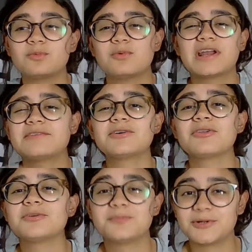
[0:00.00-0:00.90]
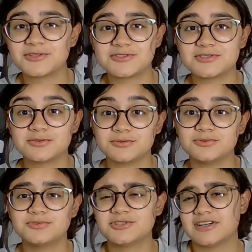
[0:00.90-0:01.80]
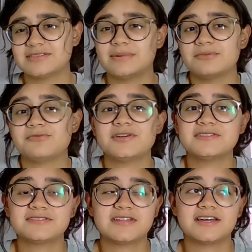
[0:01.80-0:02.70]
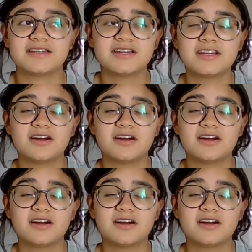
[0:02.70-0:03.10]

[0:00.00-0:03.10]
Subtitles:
whatever other person who talks about things that